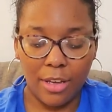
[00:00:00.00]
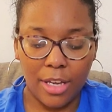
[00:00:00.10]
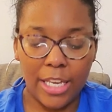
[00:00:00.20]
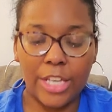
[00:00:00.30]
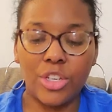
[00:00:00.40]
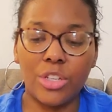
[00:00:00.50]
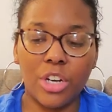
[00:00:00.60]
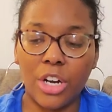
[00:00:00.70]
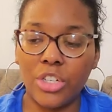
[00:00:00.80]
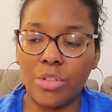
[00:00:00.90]
Yeah, it just
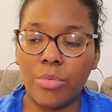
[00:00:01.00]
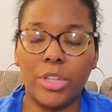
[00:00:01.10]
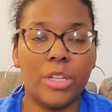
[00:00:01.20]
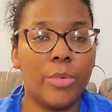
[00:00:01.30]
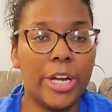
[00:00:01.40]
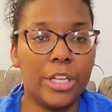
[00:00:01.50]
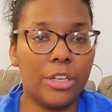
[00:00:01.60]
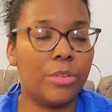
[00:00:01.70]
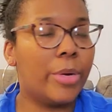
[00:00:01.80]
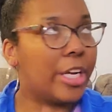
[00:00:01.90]
charges with the
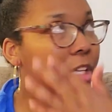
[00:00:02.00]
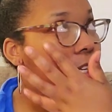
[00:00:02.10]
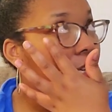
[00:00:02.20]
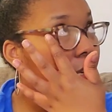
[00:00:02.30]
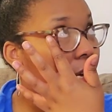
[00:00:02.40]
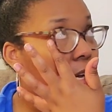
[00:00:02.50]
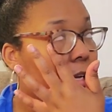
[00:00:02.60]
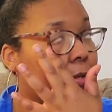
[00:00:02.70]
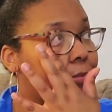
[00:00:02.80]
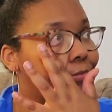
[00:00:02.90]
regular regular
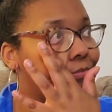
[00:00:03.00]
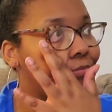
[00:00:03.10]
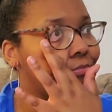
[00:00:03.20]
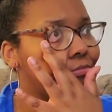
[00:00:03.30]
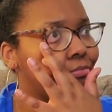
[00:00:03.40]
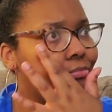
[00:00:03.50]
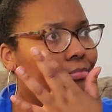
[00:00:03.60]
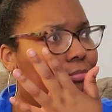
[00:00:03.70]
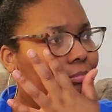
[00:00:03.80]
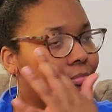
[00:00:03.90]
um,
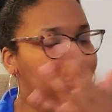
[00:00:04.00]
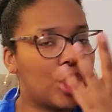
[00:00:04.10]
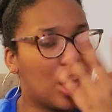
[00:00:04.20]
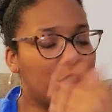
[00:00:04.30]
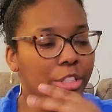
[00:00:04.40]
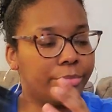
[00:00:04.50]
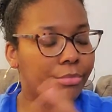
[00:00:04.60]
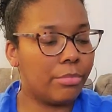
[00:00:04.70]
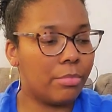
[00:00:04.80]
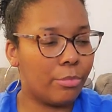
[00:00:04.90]
charger.
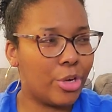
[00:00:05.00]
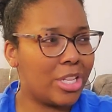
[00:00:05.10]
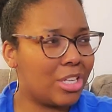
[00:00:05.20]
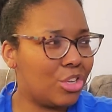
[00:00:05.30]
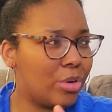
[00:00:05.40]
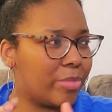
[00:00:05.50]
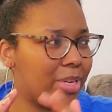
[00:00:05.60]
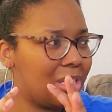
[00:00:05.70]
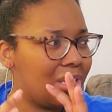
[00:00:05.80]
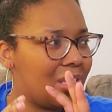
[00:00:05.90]
What is it?
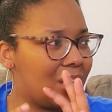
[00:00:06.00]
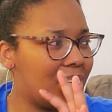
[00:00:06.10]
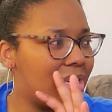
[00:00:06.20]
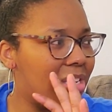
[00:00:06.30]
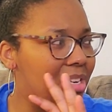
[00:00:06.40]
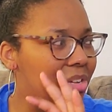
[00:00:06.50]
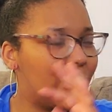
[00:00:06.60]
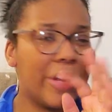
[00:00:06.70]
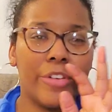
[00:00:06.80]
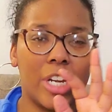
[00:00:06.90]
USB,
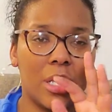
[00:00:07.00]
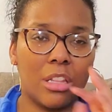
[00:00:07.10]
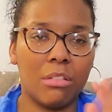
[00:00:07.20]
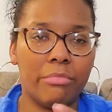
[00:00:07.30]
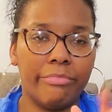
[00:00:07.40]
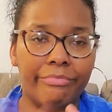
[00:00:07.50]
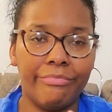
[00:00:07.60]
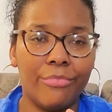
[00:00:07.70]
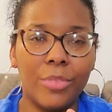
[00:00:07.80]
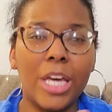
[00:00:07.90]
whatever it is.
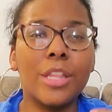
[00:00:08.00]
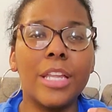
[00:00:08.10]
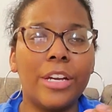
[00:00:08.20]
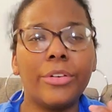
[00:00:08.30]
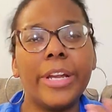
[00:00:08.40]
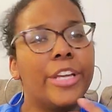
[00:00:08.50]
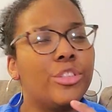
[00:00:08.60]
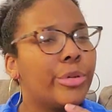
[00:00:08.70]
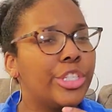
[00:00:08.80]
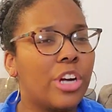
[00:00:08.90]
A standard
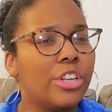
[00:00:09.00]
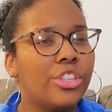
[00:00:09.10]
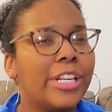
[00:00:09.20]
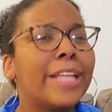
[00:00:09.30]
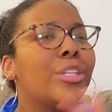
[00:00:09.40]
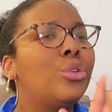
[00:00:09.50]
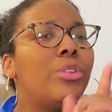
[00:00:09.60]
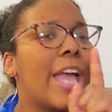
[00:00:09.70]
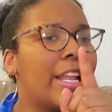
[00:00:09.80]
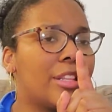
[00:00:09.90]
Android charger, not the new
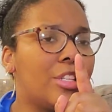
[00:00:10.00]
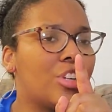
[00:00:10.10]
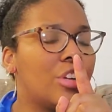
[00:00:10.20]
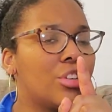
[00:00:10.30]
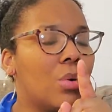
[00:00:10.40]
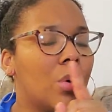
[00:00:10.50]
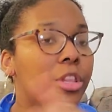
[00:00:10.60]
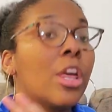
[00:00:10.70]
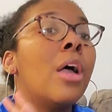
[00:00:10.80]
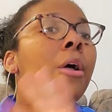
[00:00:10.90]
Galaxy charger cords,
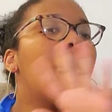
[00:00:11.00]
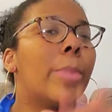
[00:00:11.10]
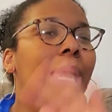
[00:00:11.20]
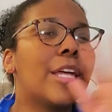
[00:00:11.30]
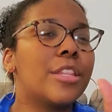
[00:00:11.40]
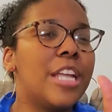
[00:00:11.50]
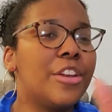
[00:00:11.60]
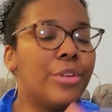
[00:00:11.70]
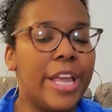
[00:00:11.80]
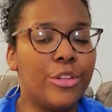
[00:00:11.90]
like a
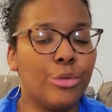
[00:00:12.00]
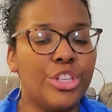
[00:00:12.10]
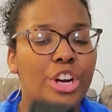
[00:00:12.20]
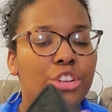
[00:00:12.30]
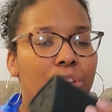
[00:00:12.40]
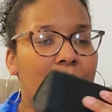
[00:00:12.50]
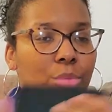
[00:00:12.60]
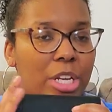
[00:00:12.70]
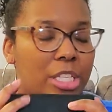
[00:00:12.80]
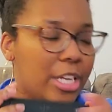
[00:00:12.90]
standard Android charger. That's
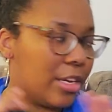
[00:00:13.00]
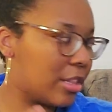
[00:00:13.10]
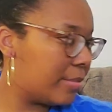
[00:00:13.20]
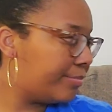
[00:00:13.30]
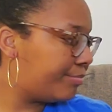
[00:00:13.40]
what it takes.